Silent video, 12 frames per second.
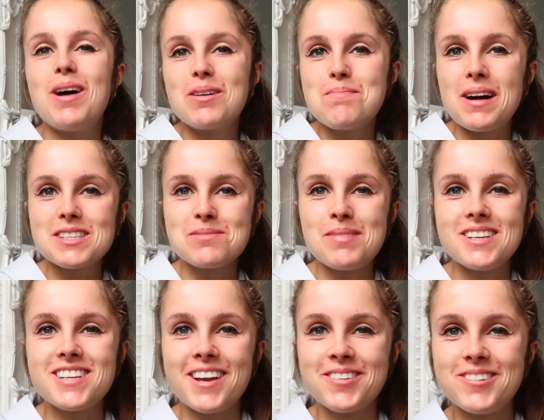welcome back to my
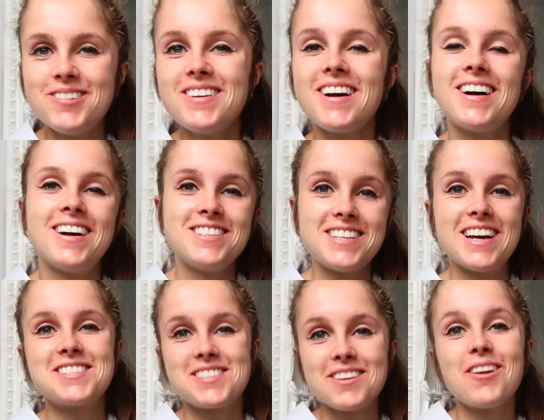channel. And
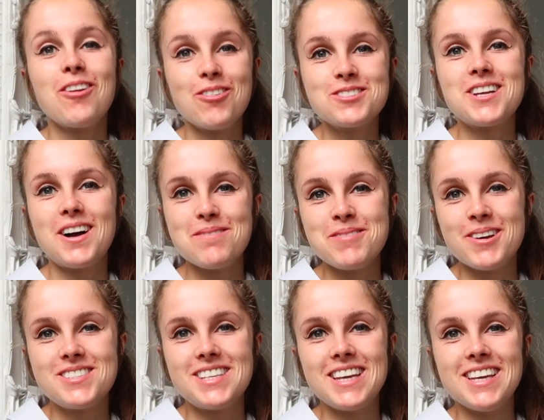yes, long time
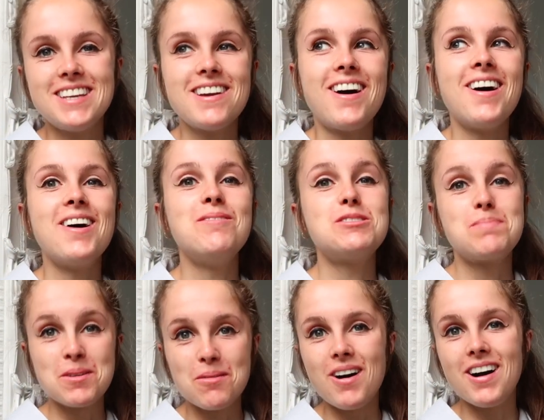no see. It's
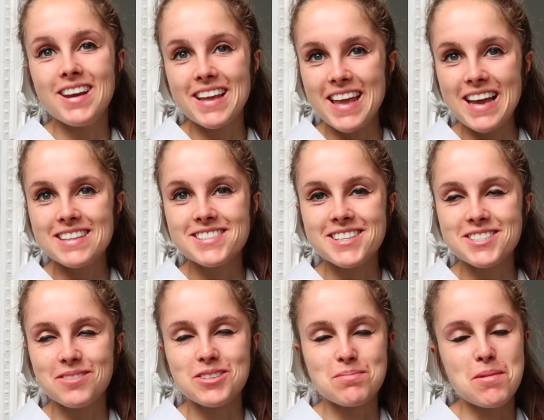been a while again
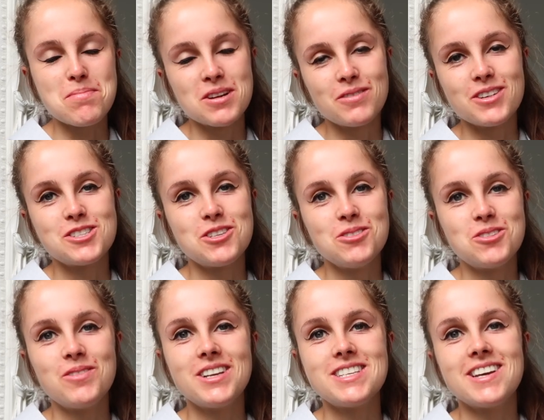since I've done my previous
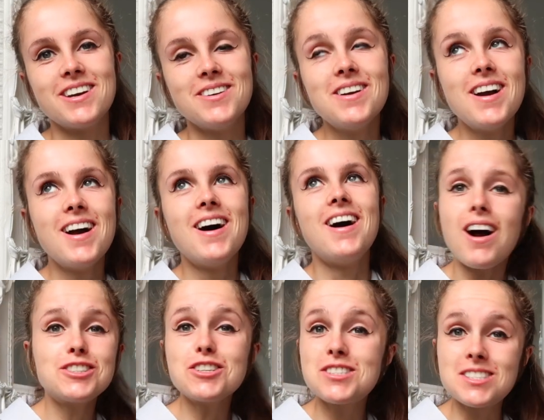YouTube video.
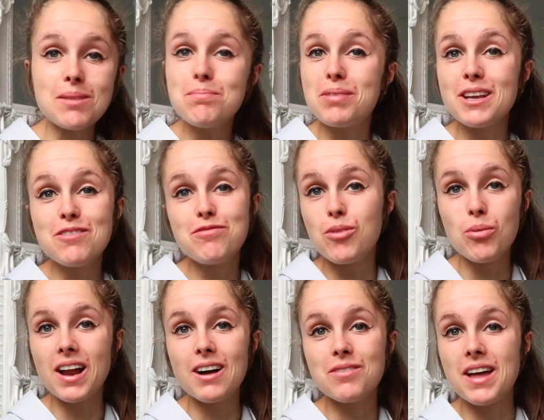I just simply
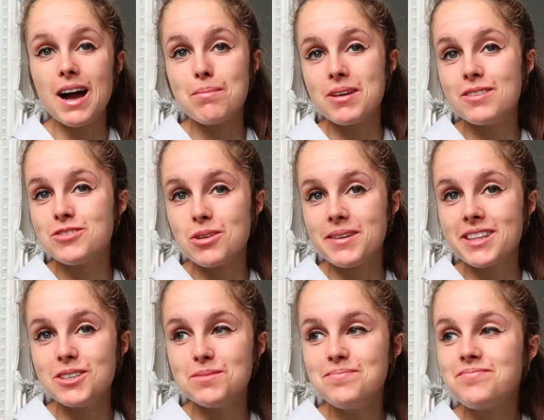fall out of the habit of doing
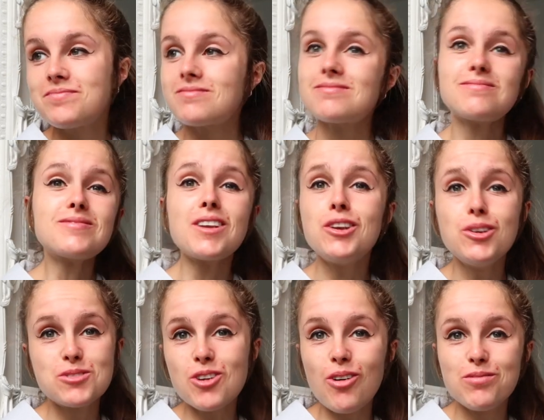them,
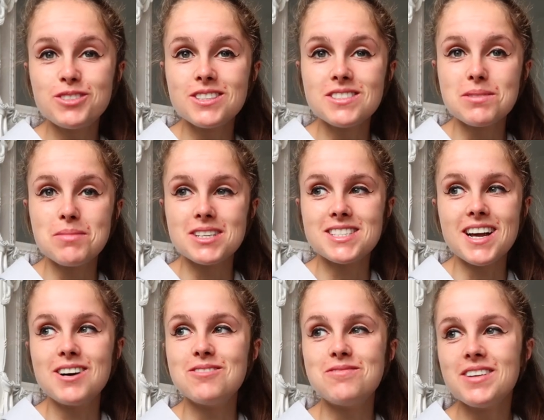lose confidence in
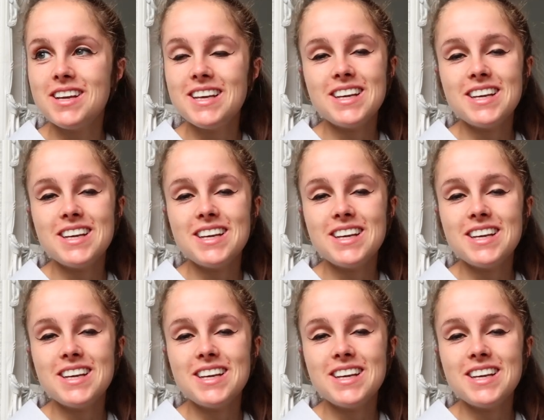myself,